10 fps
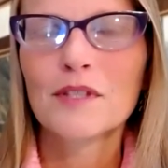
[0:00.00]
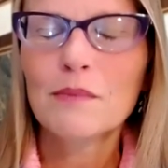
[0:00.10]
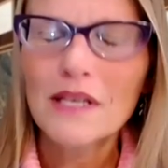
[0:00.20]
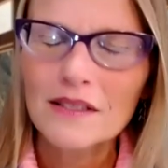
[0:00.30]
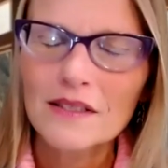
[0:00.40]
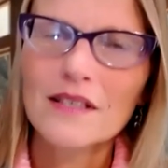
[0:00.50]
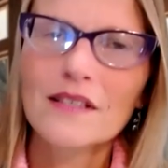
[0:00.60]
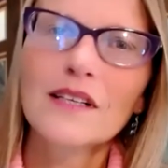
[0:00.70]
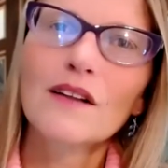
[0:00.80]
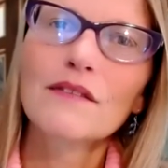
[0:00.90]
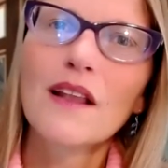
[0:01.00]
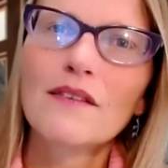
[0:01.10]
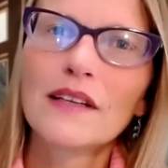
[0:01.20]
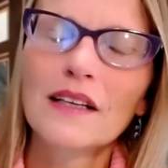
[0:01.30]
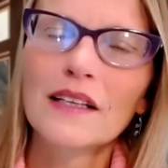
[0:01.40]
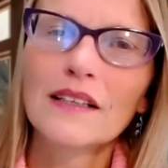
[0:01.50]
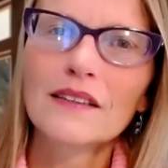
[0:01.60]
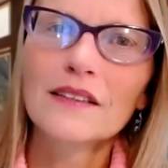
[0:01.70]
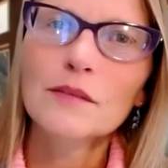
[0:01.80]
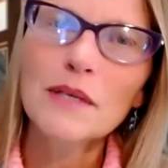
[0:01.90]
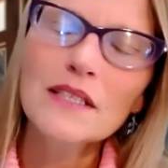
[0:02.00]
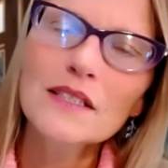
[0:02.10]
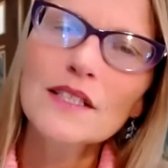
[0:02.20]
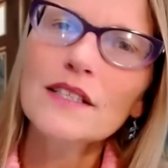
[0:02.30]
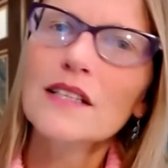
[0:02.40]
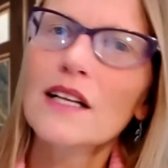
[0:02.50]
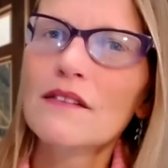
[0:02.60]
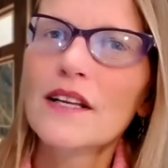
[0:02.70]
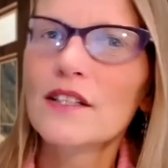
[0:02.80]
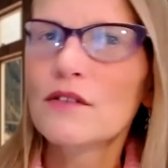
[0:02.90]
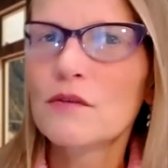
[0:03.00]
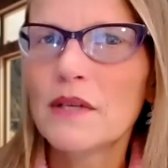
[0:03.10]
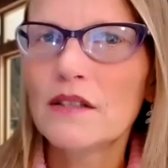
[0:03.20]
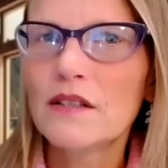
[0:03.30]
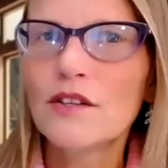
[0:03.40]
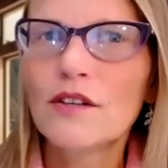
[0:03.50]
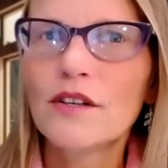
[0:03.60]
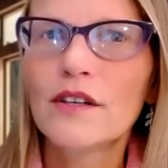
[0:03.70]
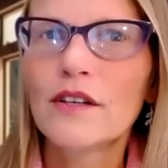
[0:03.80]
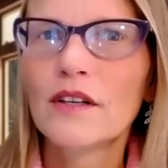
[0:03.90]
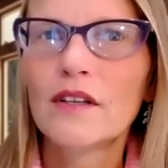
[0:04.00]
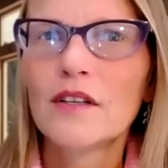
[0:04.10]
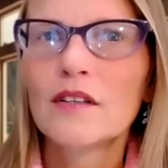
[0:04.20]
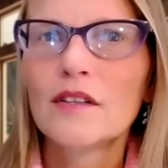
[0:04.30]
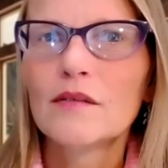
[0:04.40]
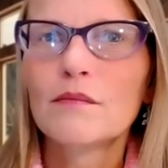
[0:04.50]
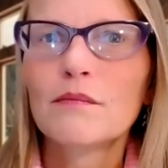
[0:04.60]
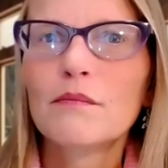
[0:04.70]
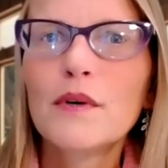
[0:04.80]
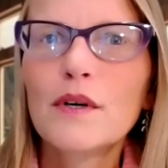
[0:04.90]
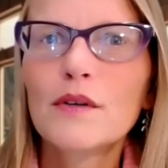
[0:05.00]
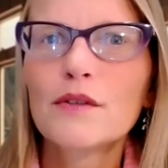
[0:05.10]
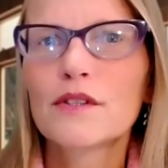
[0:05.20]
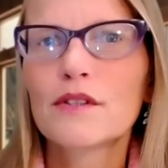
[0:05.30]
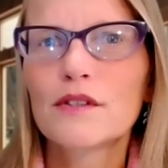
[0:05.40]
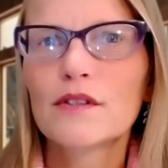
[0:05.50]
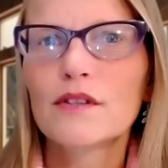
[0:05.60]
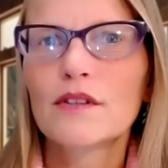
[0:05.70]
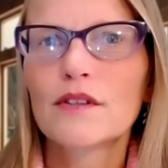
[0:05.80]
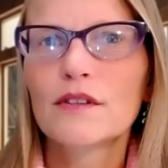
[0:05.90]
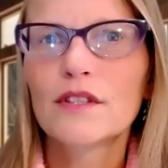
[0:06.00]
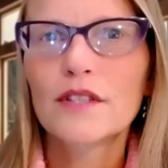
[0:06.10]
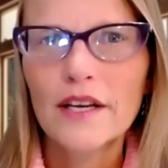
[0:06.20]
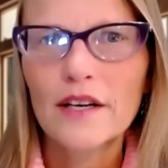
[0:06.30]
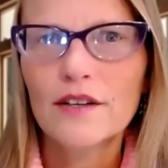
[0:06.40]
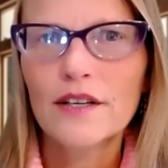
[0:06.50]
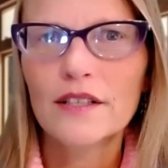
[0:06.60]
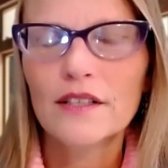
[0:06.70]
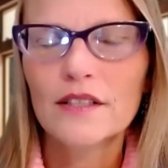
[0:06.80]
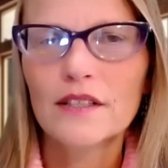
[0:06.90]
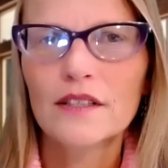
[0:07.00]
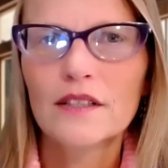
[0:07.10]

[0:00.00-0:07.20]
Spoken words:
Speak to yourself lovingly. Speak to yourself like you speak to your most sacred